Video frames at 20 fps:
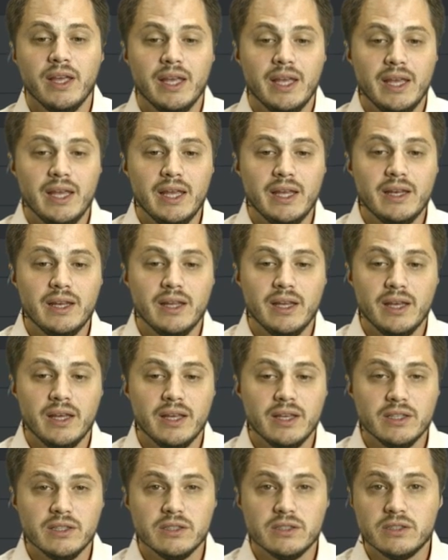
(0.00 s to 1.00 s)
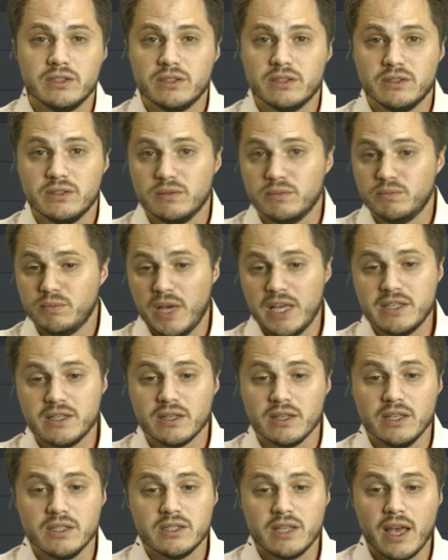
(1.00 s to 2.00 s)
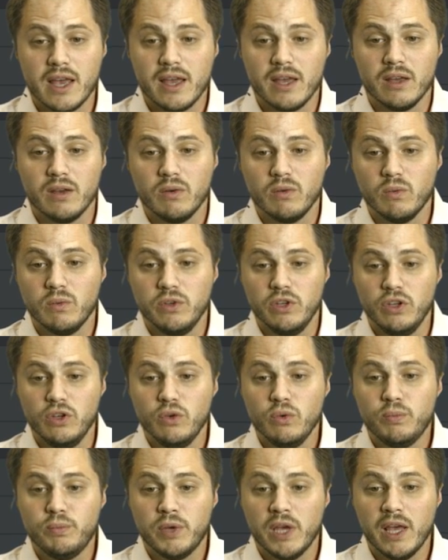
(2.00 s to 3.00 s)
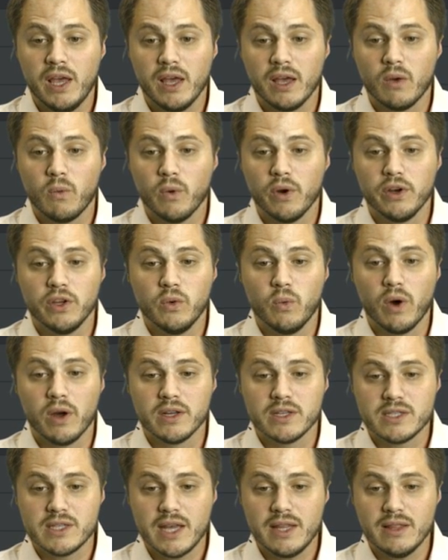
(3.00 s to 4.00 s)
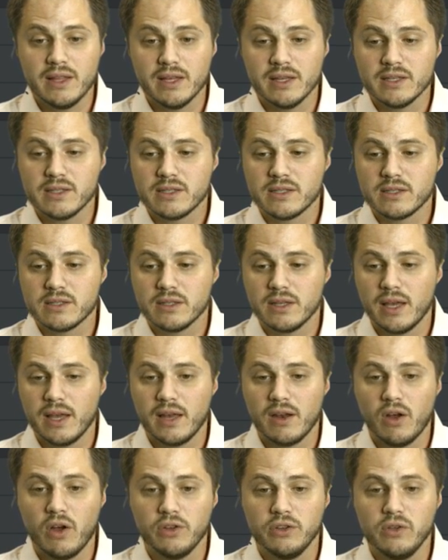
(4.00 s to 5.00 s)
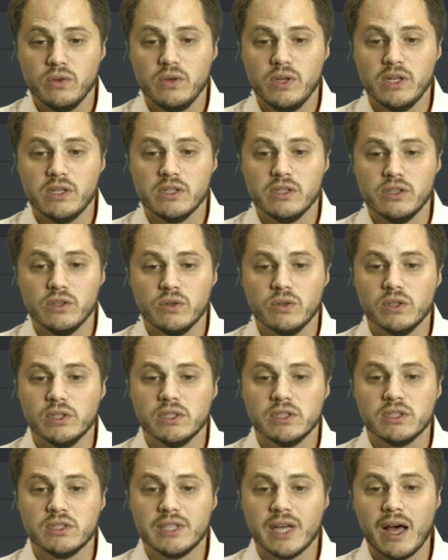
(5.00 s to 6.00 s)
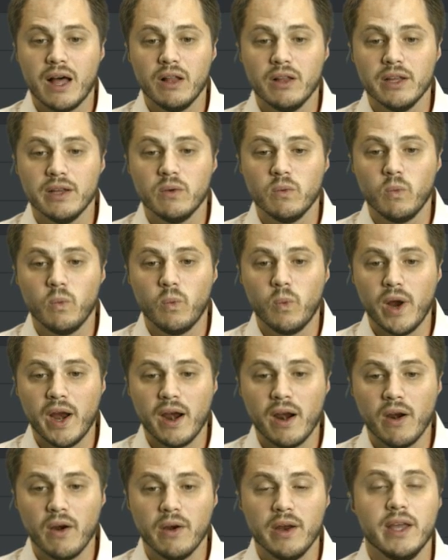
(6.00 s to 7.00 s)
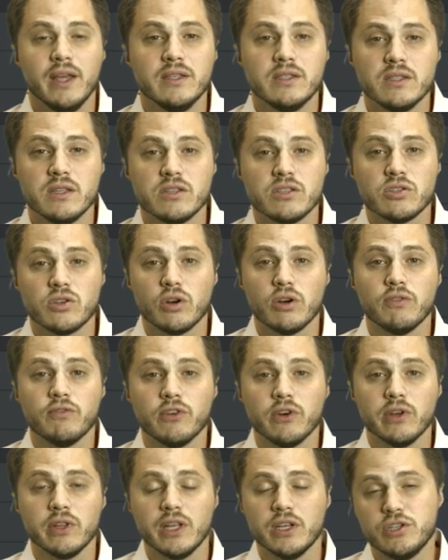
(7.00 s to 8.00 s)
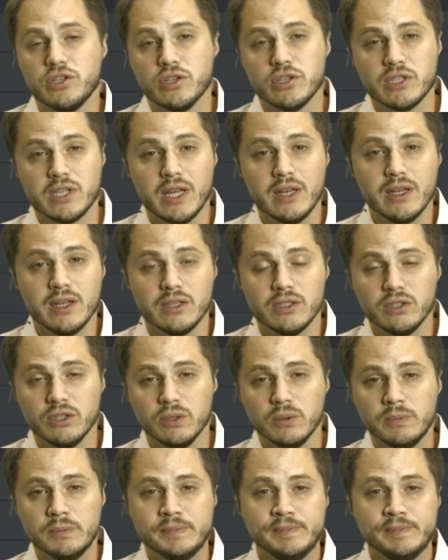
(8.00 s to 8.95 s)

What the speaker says: it is basically saying you pick where you want to send this, and all you need to do is tell it where is the server that you're sending to.